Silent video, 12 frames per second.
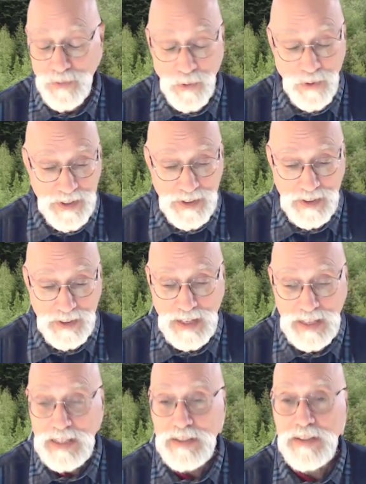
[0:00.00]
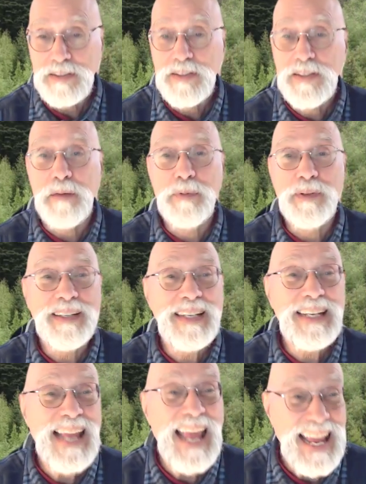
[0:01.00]
fourth, and then doubled
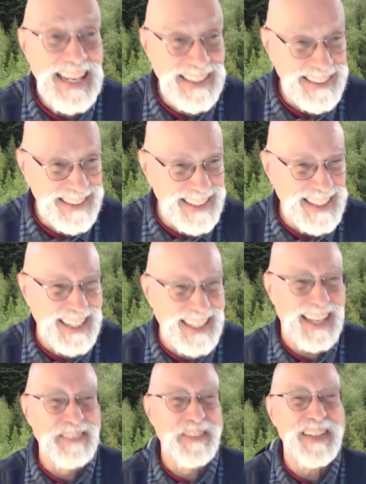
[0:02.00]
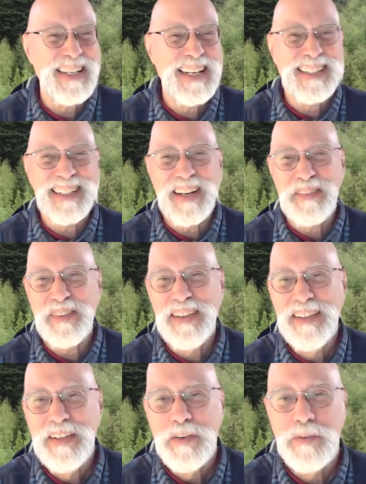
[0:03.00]
it again. We ended up
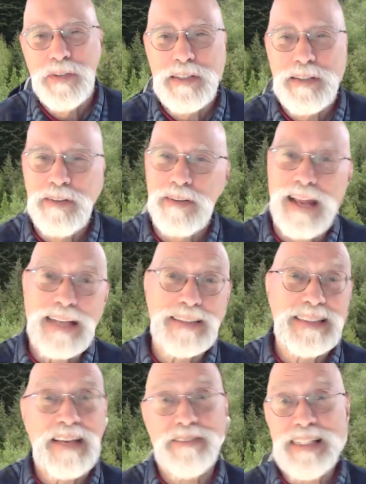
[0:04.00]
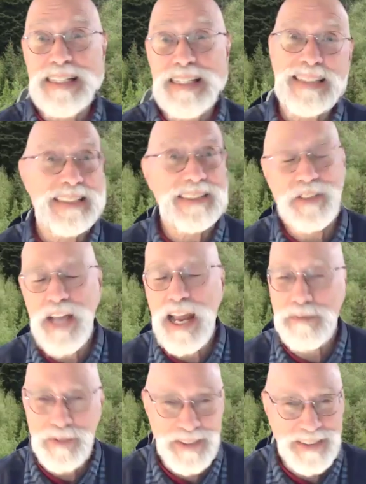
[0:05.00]
with, like 76
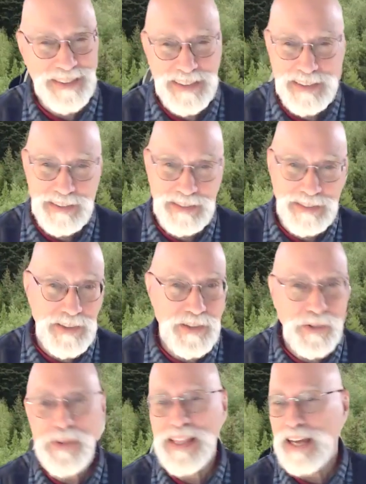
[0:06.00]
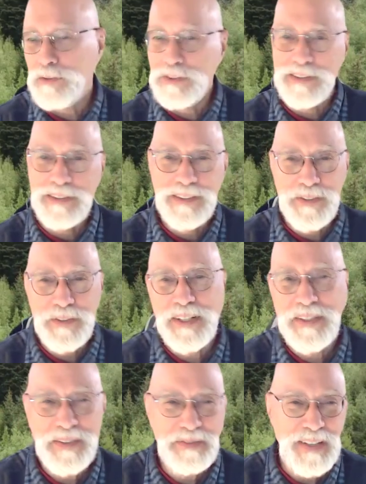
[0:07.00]
chapters and
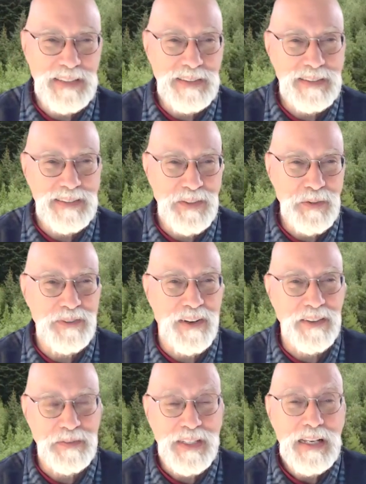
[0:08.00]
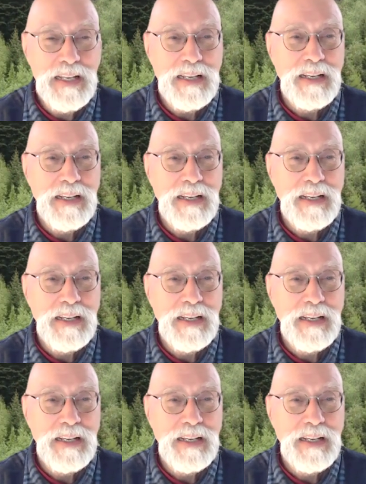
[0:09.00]
2,200 pages in two volumes.